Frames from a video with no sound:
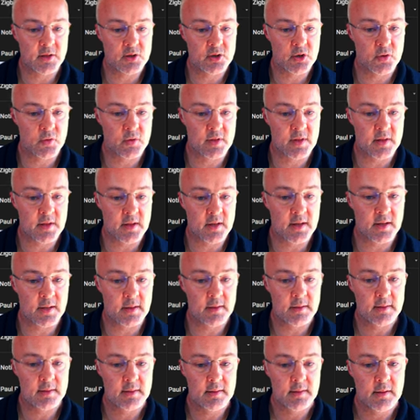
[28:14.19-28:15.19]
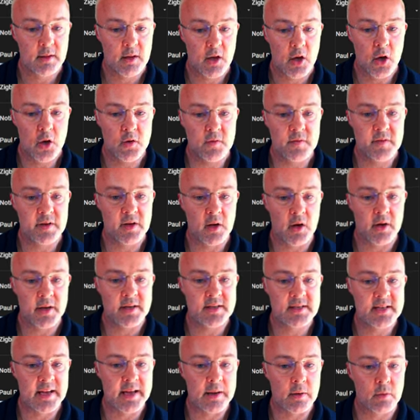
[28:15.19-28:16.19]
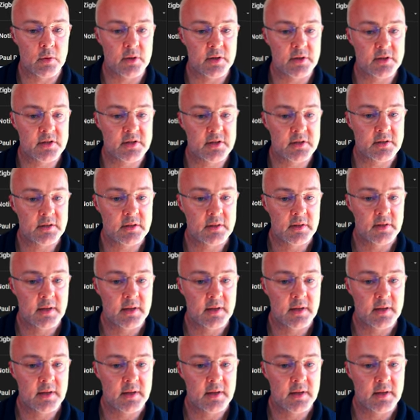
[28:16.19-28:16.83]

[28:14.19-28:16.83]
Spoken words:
during the overnight hours,